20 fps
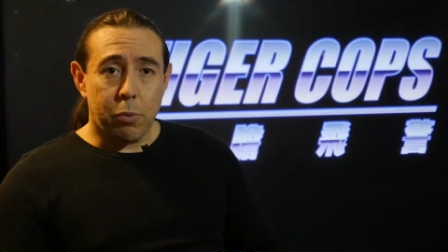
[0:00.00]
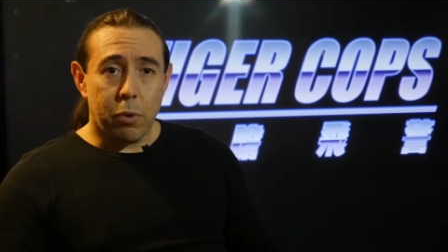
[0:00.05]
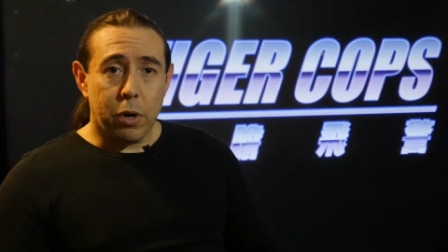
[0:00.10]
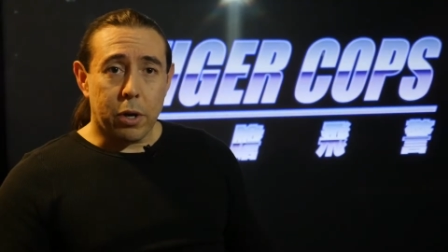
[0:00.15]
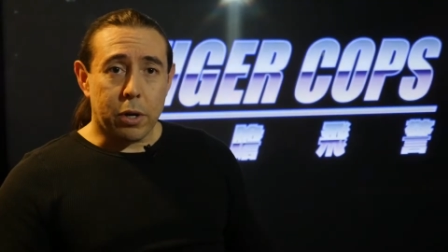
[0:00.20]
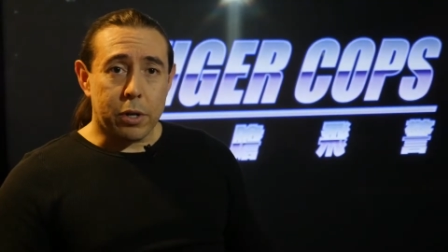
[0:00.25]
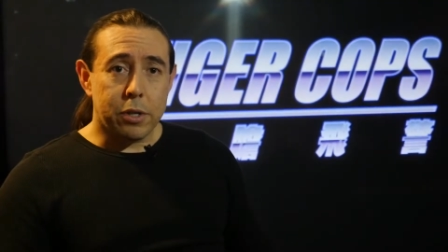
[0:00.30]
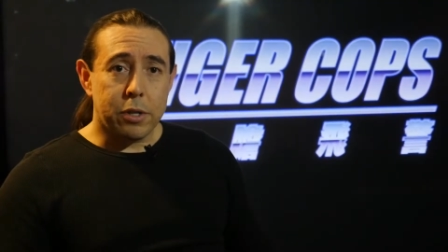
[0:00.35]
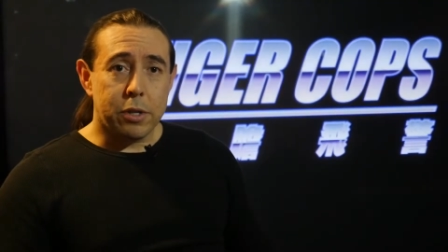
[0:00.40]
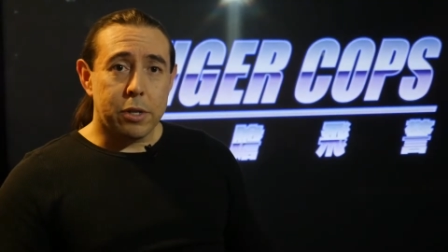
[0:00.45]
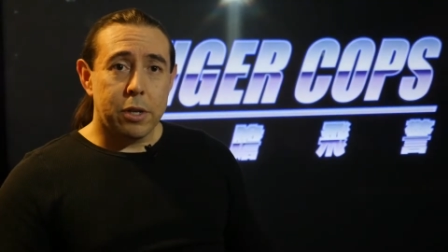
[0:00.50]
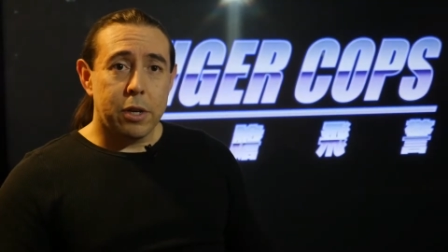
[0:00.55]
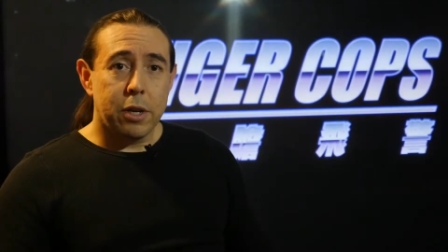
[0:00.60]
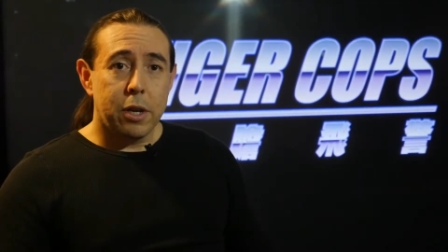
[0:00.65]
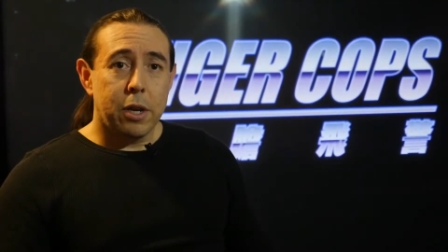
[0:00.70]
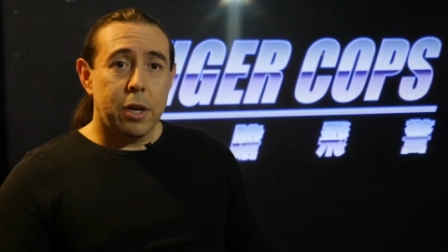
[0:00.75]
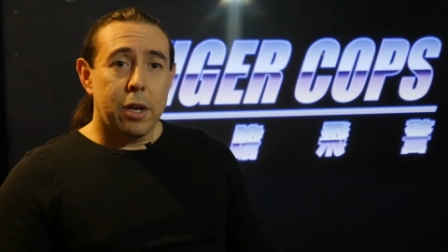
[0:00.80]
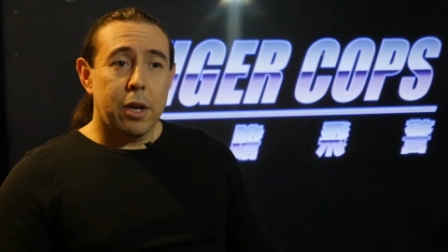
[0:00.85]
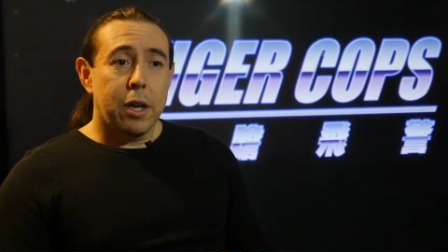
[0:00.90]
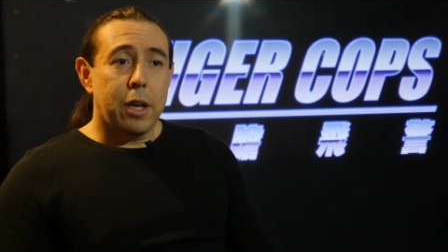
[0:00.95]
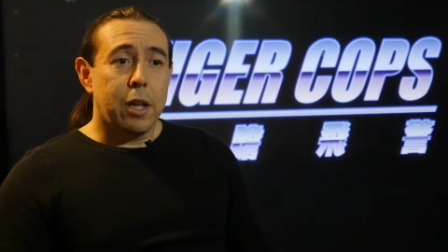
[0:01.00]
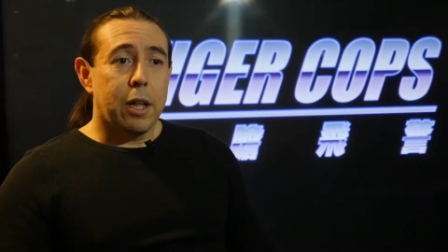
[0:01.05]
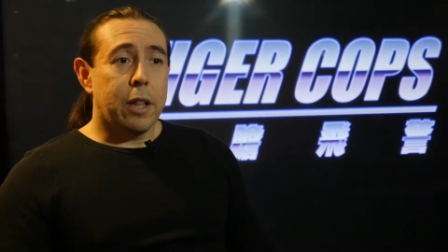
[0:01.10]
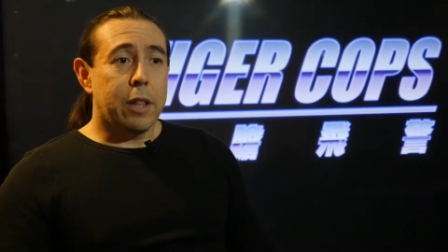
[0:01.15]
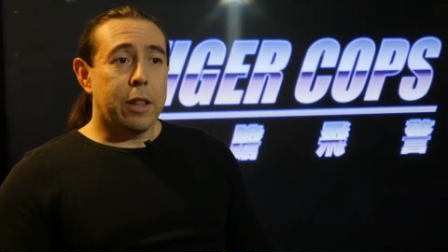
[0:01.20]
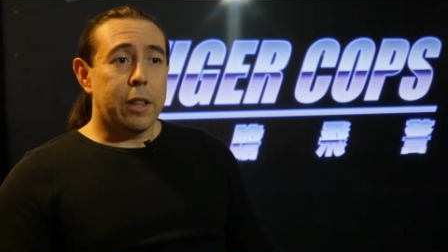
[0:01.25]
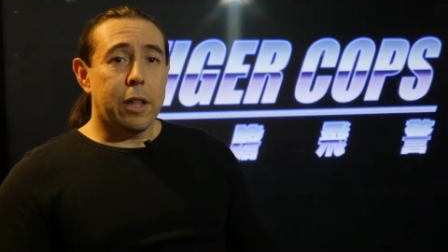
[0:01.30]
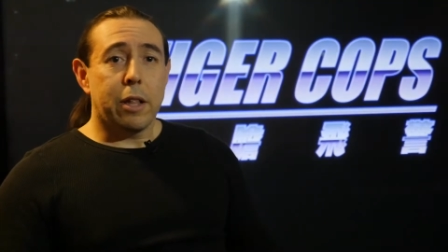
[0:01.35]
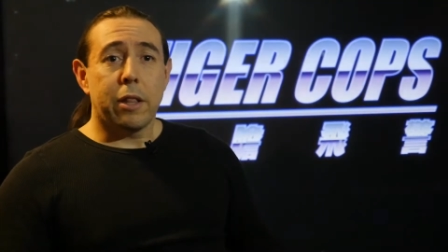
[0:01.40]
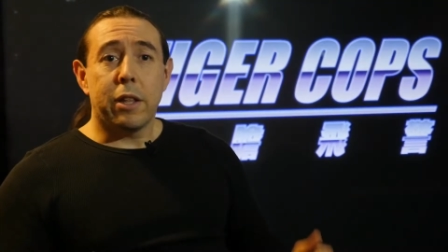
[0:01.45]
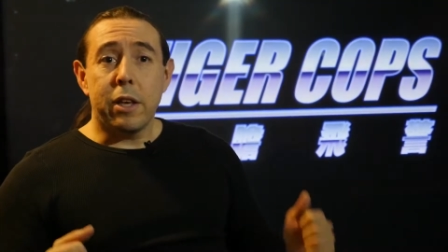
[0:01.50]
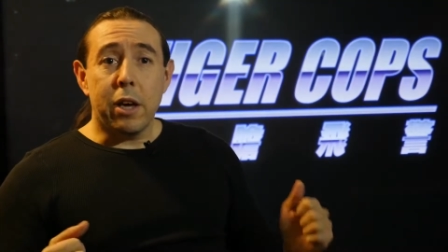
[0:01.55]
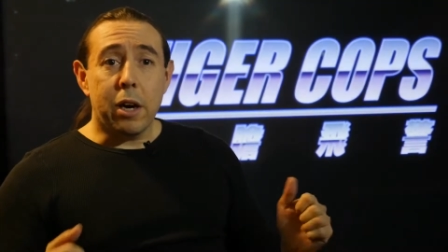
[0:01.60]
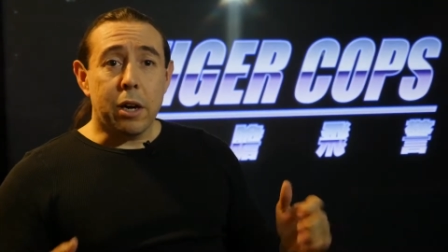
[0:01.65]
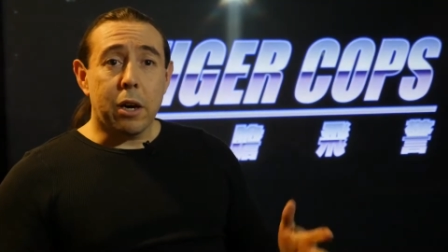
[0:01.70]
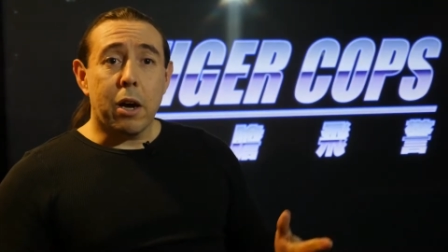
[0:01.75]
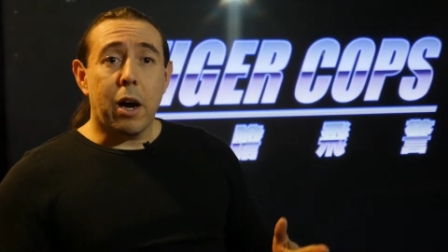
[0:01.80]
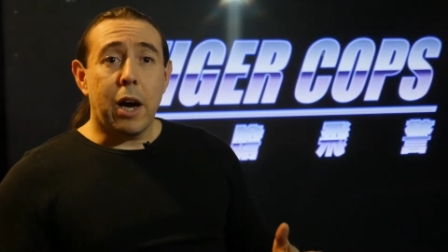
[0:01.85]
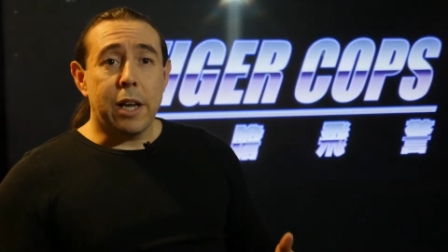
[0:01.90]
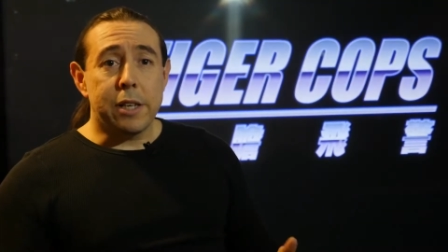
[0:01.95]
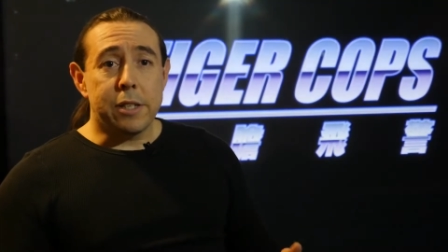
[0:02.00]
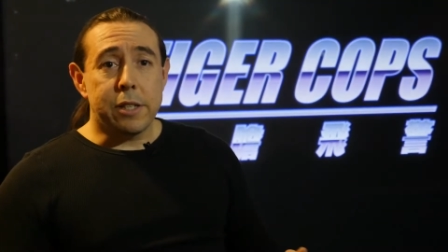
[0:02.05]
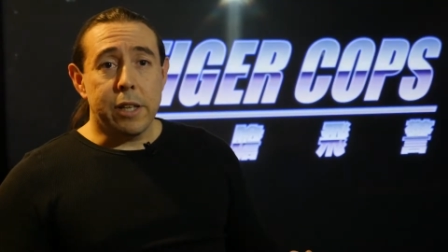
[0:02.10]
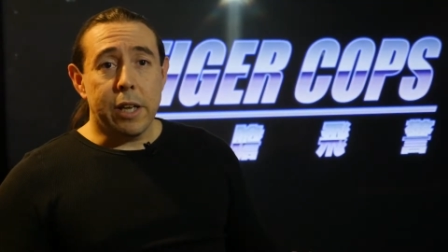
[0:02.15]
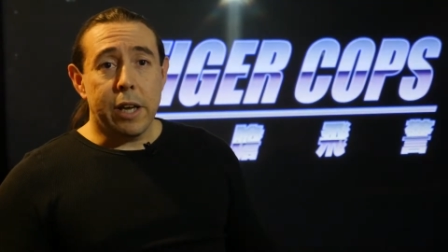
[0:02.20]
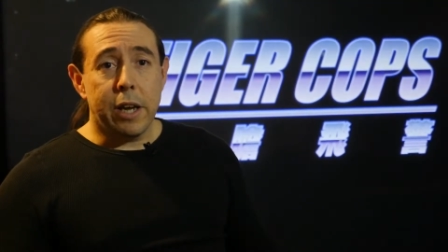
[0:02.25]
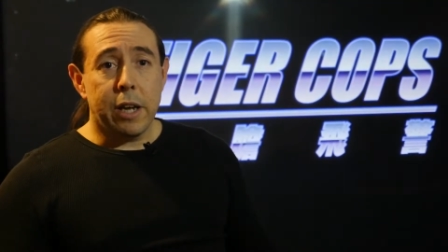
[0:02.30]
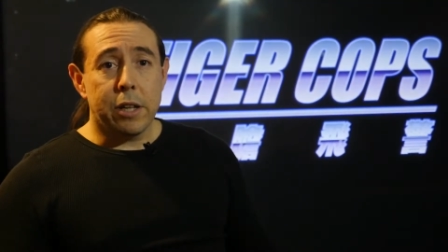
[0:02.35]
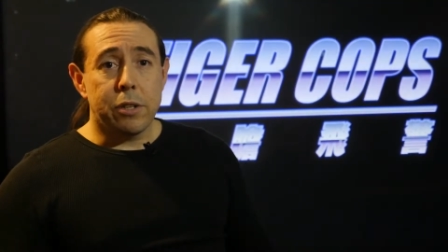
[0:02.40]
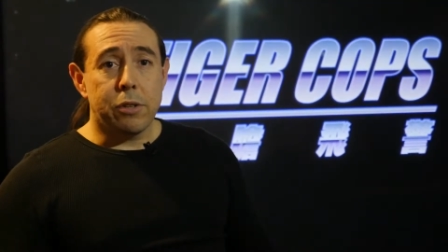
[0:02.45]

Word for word: Works, the young guys there